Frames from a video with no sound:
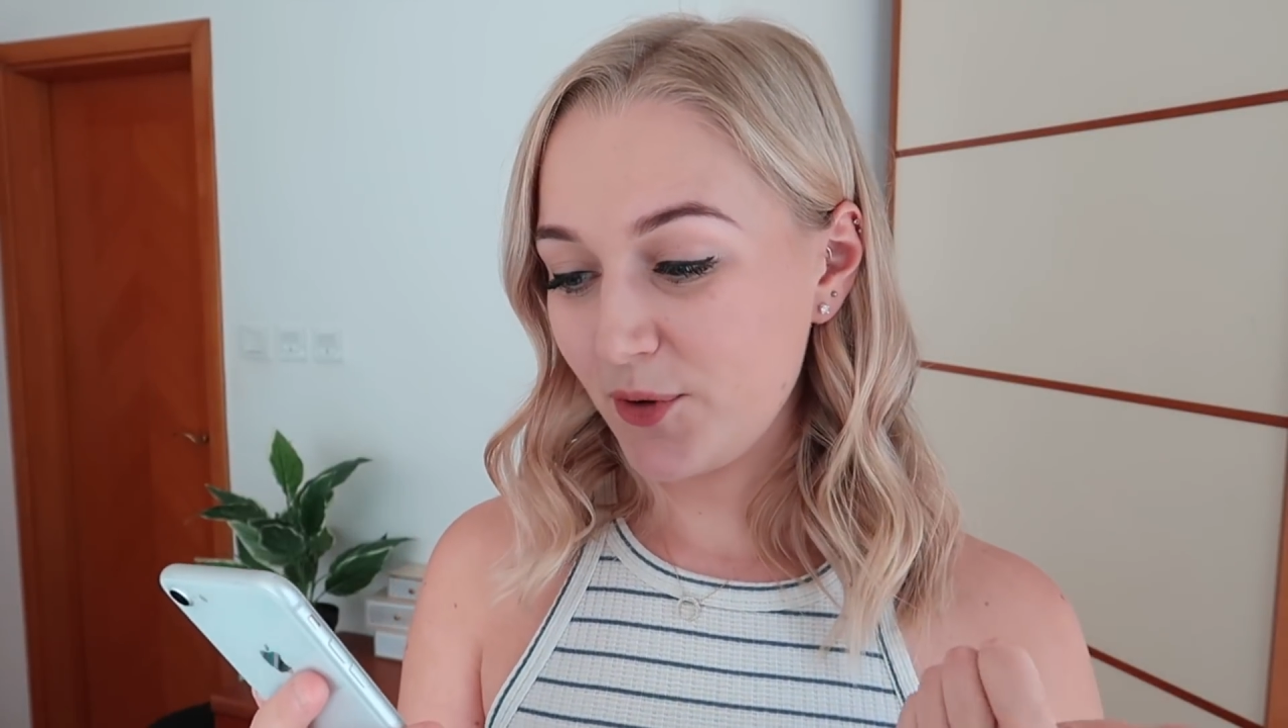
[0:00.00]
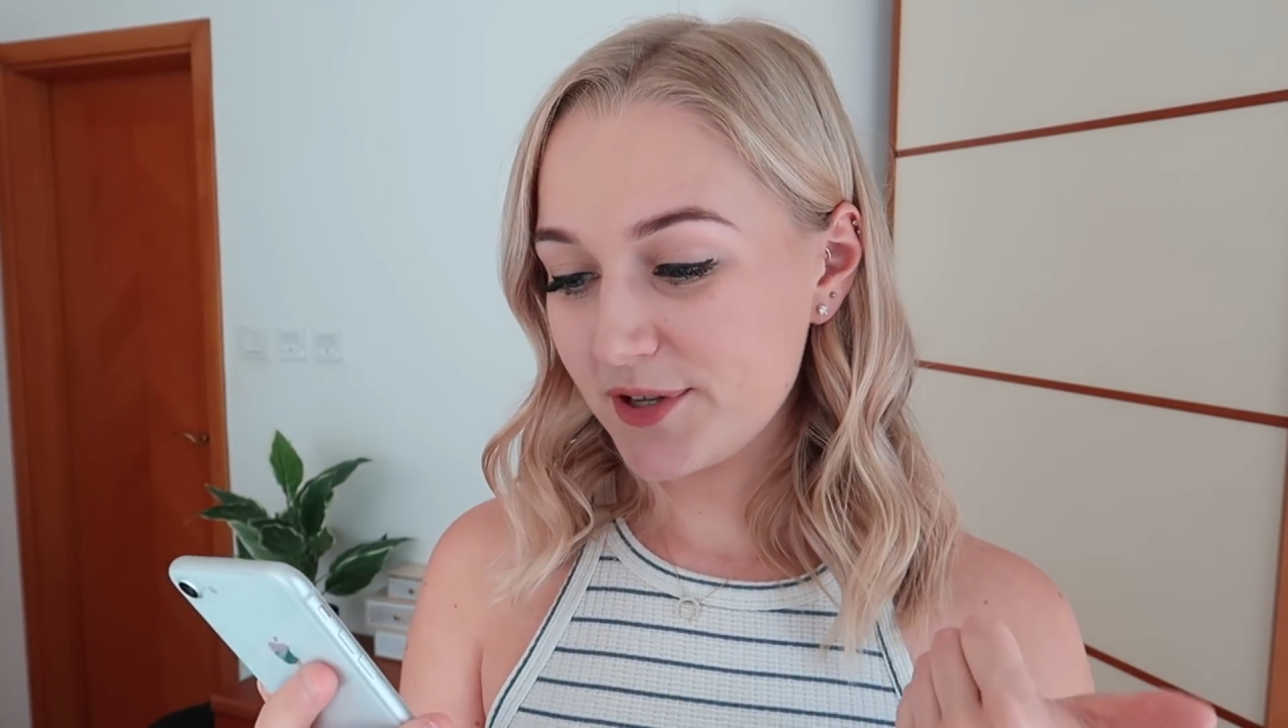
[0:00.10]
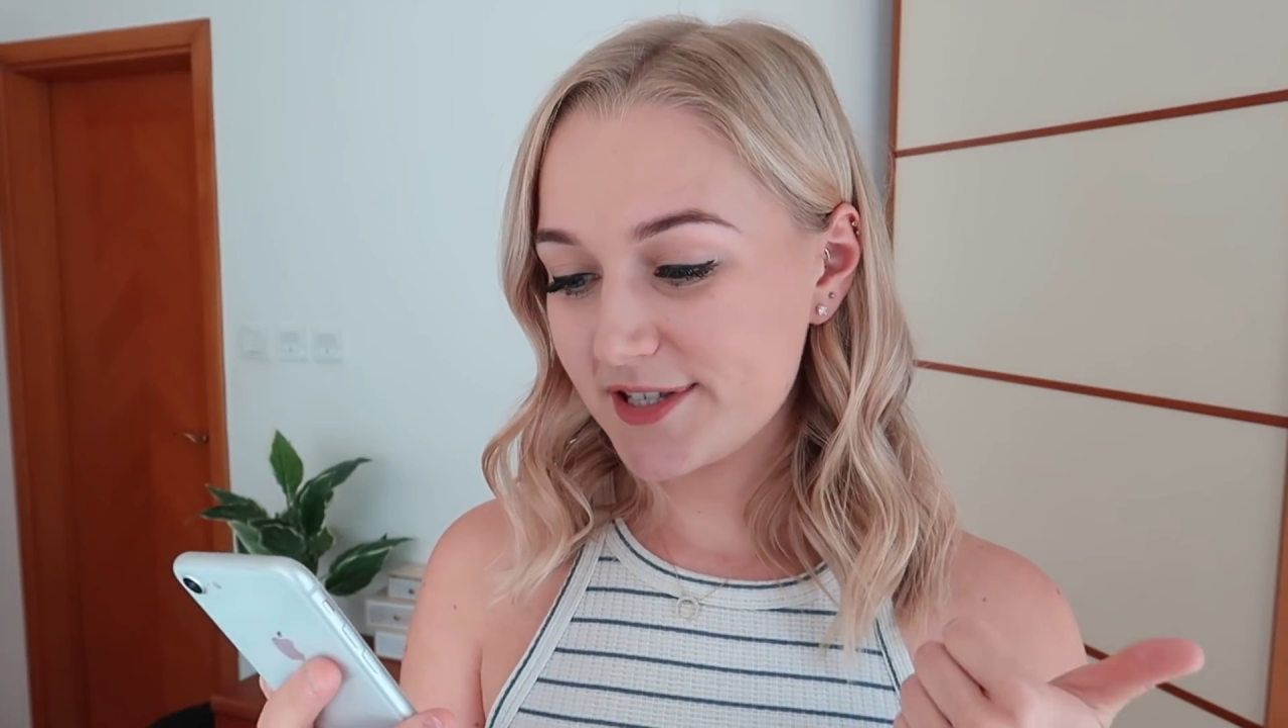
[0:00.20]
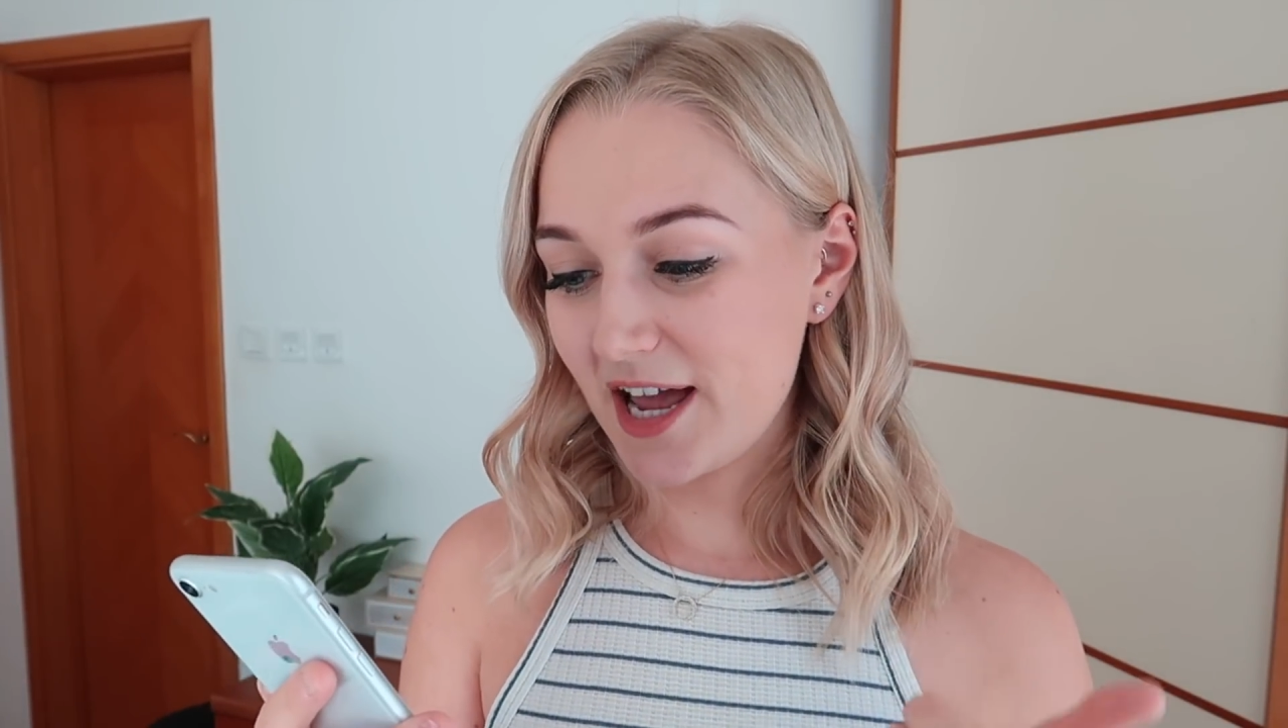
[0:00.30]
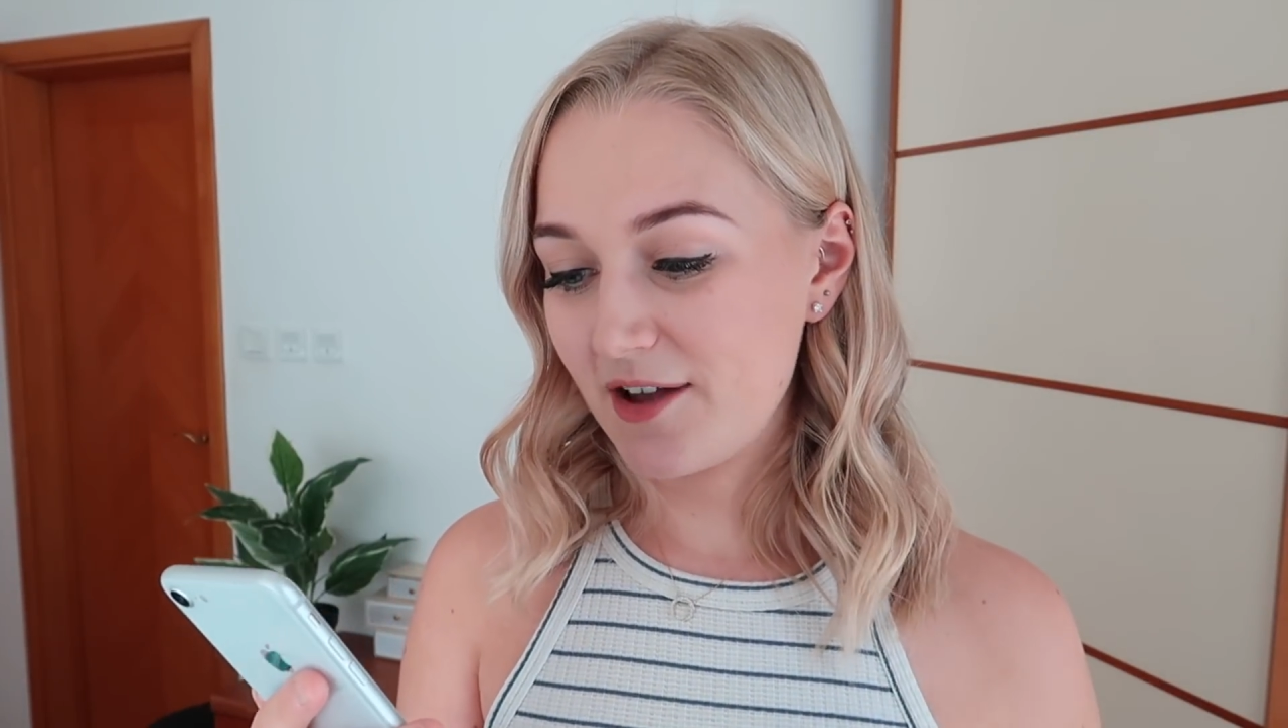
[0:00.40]
all
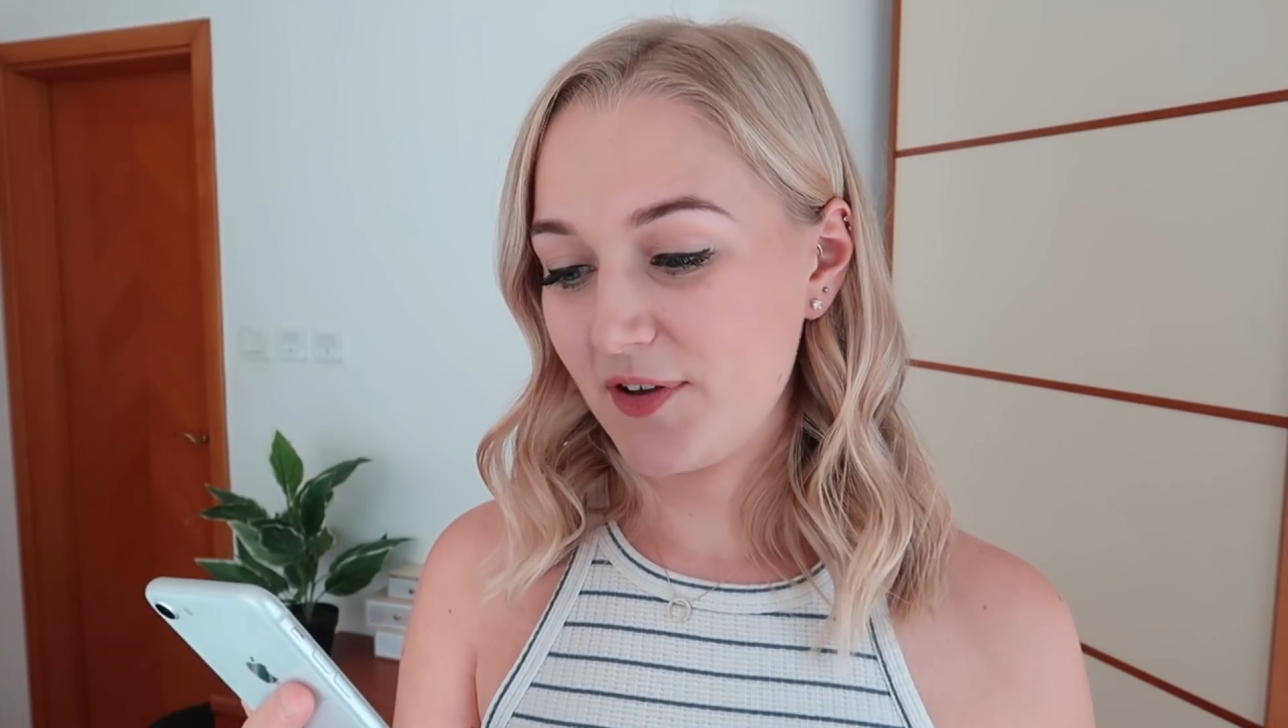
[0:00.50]
staff